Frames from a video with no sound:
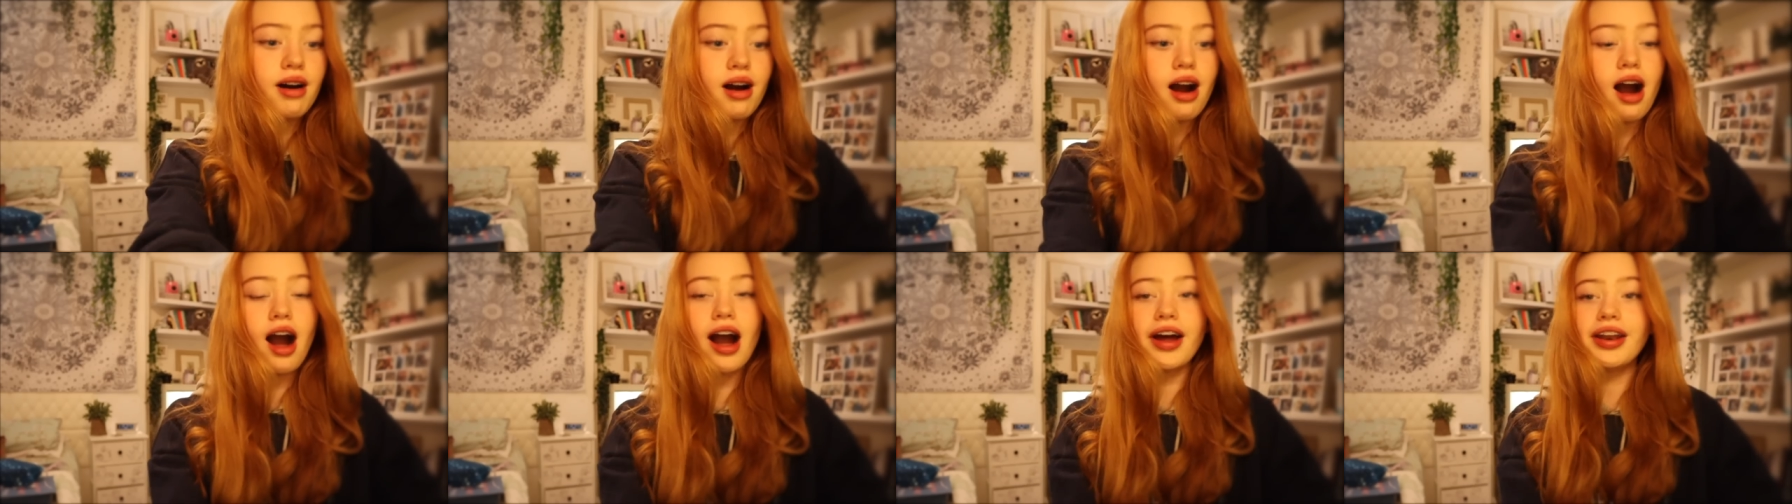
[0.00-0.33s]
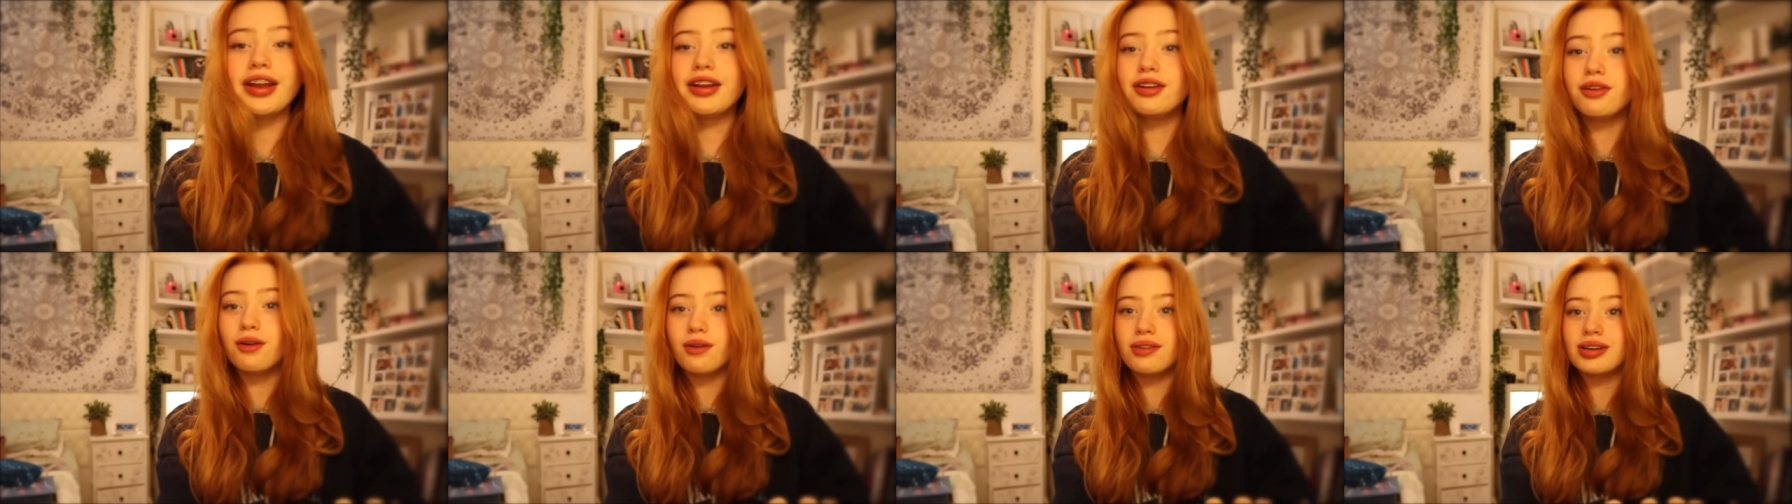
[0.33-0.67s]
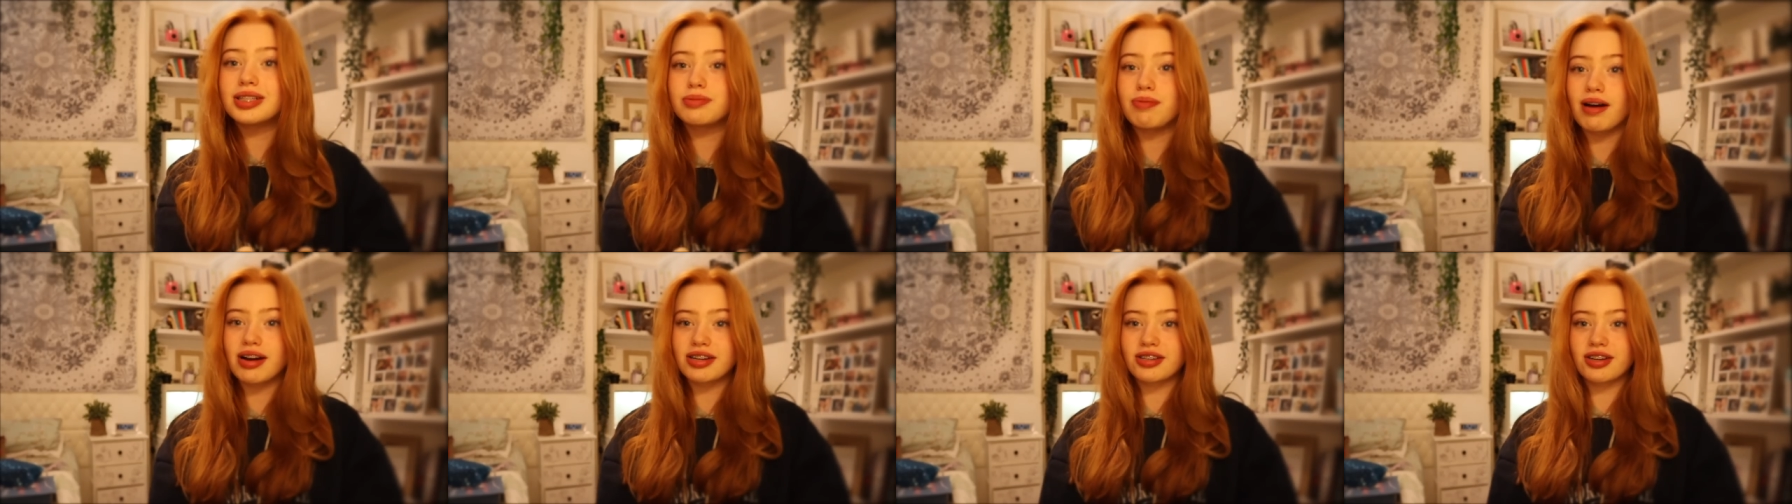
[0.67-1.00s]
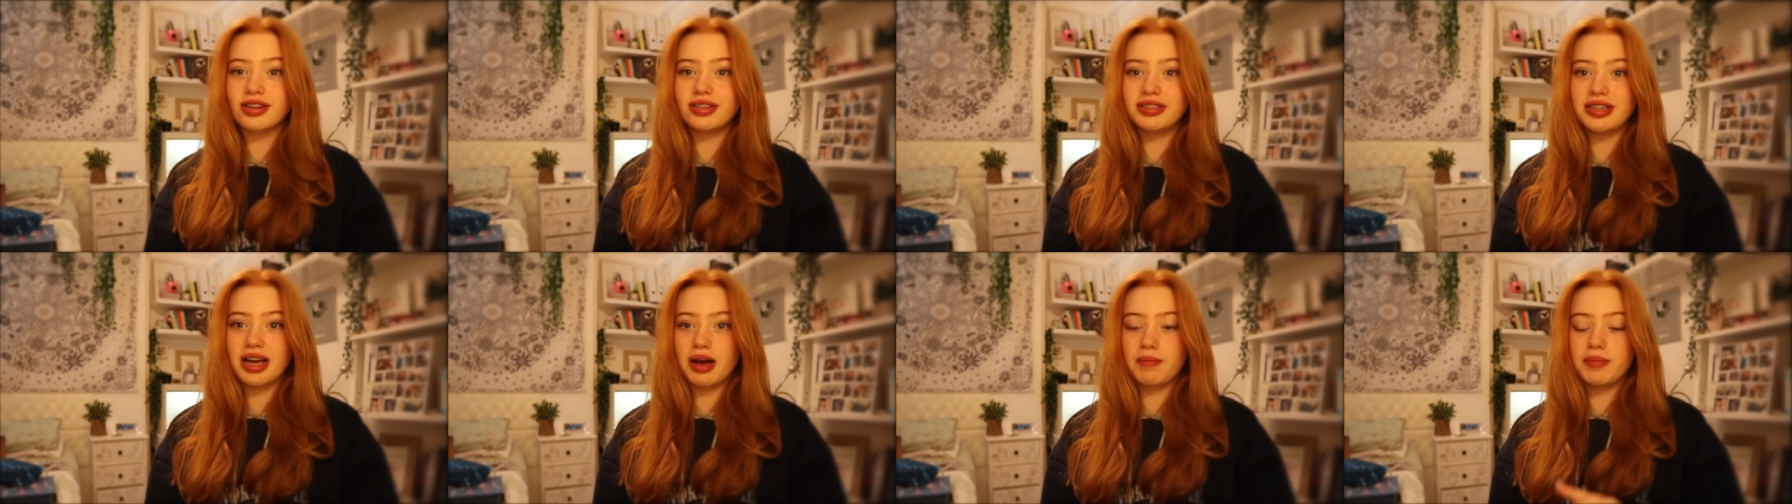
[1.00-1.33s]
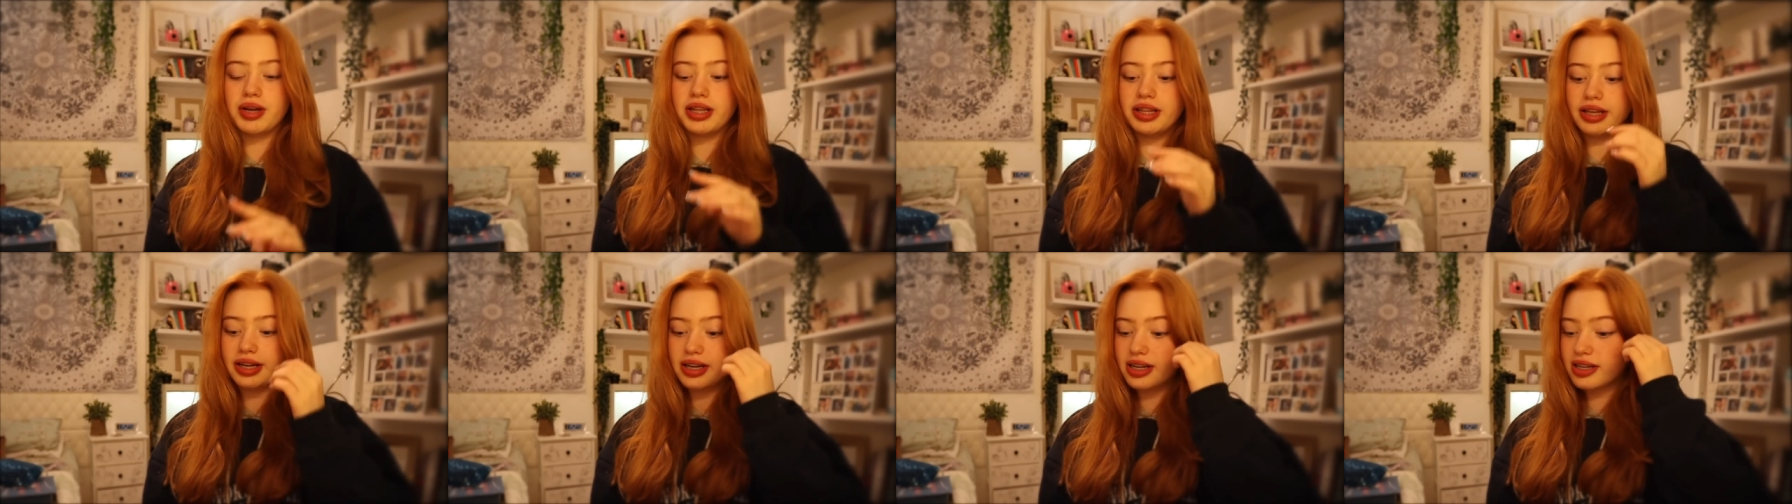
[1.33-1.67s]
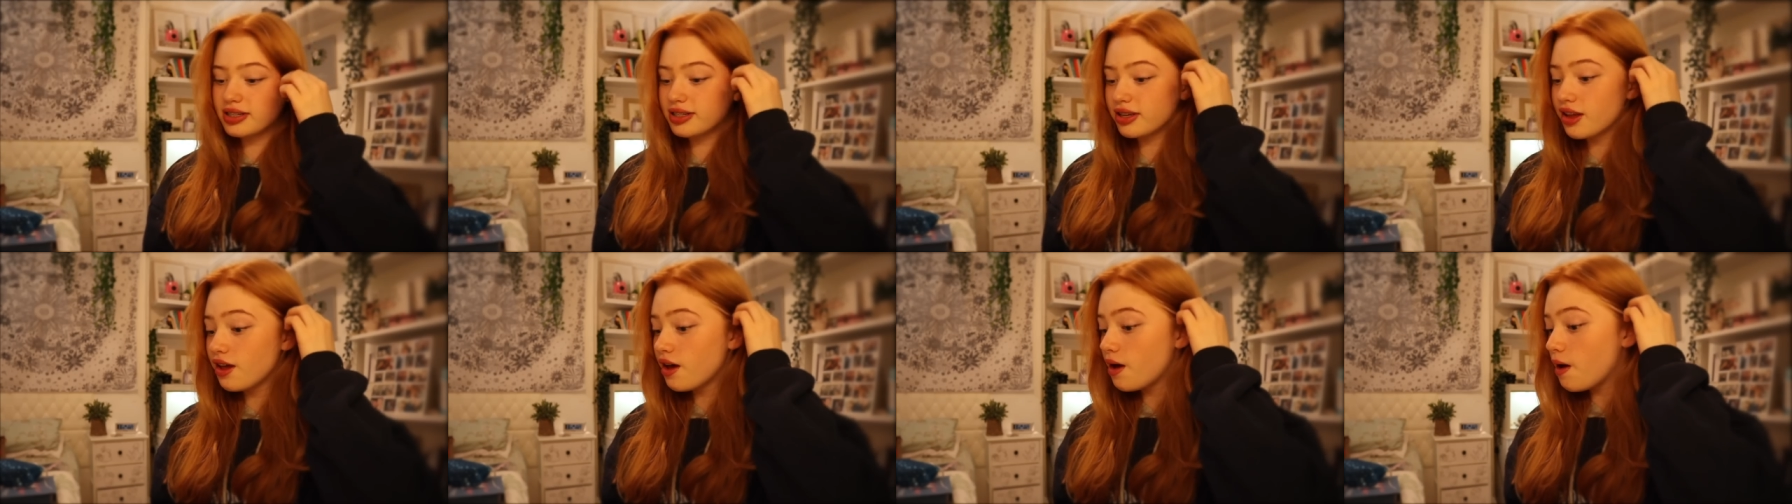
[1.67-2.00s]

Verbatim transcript: I did not expect her to get me this.